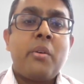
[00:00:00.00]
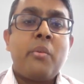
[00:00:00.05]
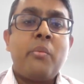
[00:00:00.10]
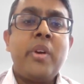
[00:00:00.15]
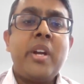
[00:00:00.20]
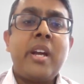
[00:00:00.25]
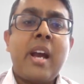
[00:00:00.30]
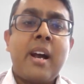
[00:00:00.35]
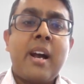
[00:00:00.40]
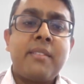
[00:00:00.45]

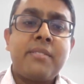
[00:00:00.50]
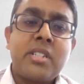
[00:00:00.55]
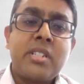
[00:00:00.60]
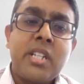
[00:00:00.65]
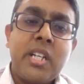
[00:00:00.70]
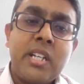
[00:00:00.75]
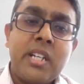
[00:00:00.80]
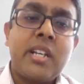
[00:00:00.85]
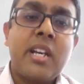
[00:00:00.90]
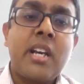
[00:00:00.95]
We have
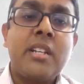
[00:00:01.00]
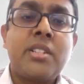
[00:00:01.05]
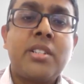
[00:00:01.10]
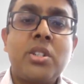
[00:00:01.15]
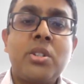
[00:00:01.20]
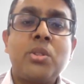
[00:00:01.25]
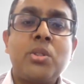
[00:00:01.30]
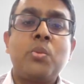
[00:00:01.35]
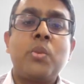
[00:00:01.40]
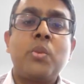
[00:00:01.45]
seen
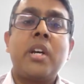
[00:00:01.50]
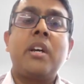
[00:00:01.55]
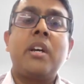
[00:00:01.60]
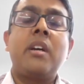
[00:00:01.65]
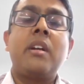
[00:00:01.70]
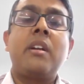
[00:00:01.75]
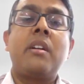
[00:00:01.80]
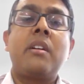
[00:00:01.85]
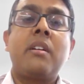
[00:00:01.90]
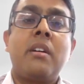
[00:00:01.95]
cases
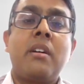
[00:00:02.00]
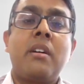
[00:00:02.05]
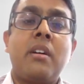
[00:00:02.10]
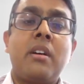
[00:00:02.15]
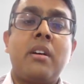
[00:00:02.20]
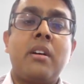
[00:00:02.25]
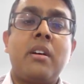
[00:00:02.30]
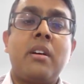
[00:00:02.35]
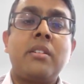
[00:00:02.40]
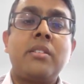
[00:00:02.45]

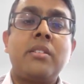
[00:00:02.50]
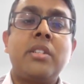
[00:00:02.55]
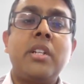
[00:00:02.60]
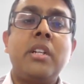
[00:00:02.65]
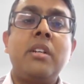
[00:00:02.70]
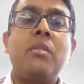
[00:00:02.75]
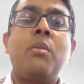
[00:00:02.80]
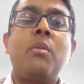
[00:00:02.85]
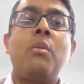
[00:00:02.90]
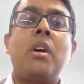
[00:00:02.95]
where,
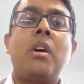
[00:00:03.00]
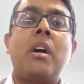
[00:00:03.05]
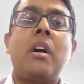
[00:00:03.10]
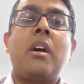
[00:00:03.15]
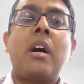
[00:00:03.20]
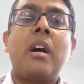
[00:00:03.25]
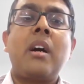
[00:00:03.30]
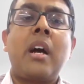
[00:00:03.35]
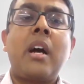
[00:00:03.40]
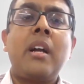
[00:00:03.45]

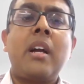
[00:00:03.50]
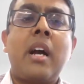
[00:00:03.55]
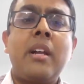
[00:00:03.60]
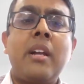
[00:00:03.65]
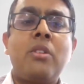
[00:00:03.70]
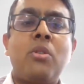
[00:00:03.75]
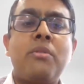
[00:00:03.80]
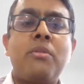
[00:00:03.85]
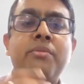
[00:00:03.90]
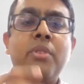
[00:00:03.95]

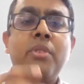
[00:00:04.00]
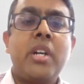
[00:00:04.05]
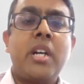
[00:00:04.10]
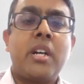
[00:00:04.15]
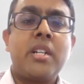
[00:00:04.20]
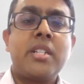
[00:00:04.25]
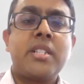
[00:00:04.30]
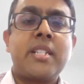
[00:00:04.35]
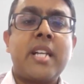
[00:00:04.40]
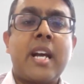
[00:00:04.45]
I don't fully
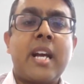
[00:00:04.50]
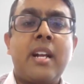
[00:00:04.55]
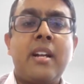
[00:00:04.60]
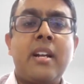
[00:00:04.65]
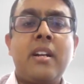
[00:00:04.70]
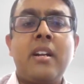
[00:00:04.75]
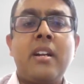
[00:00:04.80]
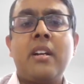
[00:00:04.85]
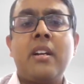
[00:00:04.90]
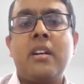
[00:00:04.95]

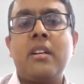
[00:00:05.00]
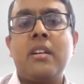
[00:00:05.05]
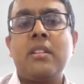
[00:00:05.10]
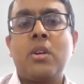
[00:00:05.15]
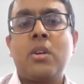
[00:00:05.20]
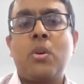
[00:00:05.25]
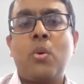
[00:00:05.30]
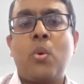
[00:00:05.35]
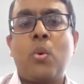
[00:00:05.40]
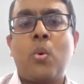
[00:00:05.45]
understand
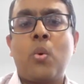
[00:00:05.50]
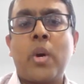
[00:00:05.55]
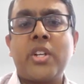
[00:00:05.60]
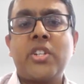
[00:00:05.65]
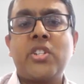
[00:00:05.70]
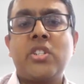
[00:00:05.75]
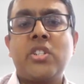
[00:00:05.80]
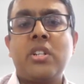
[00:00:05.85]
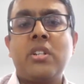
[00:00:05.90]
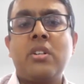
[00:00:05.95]
the
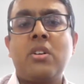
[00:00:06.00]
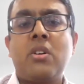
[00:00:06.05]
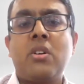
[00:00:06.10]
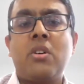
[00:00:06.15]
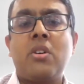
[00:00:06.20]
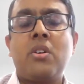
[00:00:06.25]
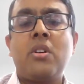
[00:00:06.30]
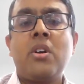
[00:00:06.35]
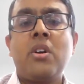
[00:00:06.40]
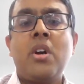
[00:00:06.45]
question
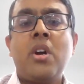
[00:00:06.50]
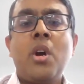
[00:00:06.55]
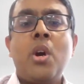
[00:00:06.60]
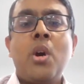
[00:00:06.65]
on